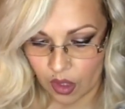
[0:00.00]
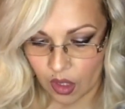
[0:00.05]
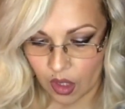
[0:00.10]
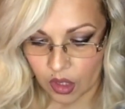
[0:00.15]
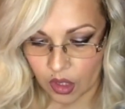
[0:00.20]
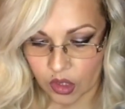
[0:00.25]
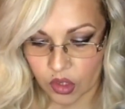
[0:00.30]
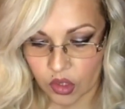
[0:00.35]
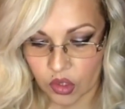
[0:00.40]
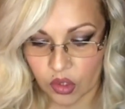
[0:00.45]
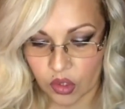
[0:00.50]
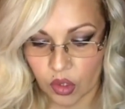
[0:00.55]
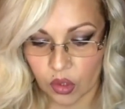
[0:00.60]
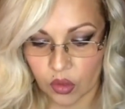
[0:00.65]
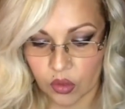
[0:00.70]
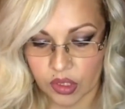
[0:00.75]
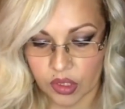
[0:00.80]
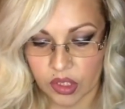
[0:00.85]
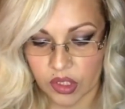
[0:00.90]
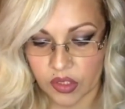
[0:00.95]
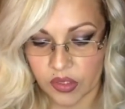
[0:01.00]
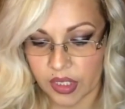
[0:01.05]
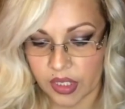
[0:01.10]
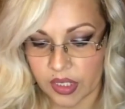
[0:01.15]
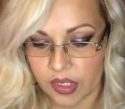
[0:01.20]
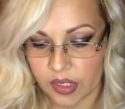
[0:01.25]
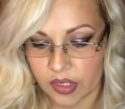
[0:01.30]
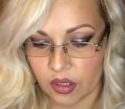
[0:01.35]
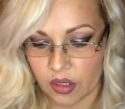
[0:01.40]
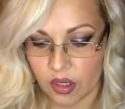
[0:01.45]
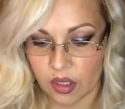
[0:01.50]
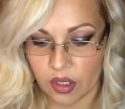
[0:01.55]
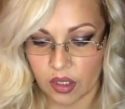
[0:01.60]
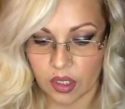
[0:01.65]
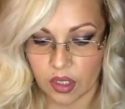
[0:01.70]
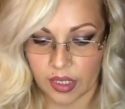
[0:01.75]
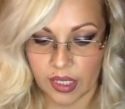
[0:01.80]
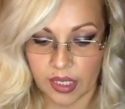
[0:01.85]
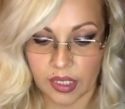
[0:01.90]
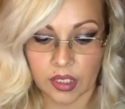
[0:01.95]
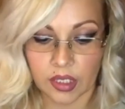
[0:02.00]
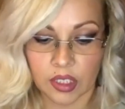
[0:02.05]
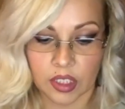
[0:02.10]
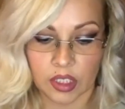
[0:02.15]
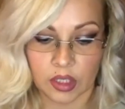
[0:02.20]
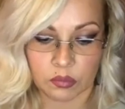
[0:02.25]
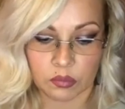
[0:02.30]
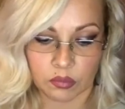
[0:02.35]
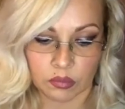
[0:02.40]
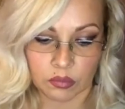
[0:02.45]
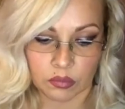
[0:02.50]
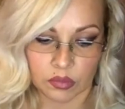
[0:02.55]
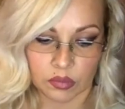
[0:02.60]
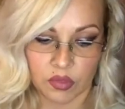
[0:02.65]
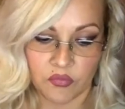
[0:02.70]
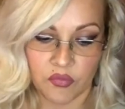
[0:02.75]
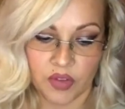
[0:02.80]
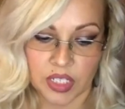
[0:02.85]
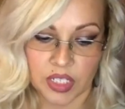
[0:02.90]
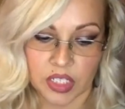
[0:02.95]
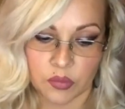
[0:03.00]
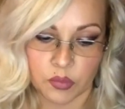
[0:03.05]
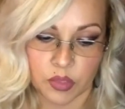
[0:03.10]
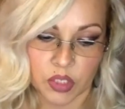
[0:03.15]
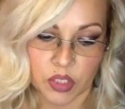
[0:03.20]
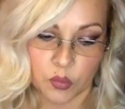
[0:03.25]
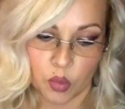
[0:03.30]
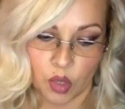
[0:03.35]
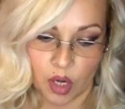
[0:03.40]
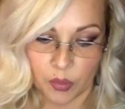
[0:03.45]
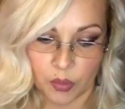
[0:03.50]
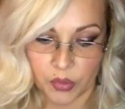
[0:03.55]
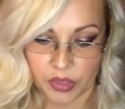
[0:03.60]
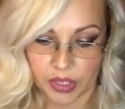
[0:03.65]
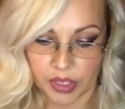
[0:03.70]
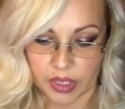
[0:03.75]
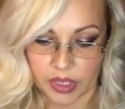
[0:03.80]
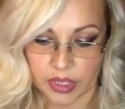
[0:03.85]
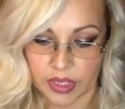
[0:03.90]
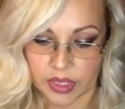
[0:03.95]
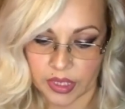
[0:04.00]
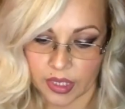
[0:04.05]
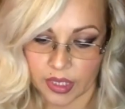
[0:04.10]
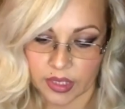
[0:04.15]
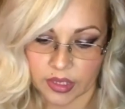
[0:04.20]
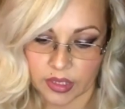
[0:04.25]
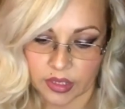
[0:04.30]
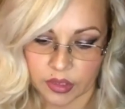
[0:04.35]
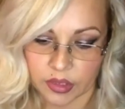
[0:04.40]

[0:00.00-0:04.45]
So such thing as our income, investments, property, debt,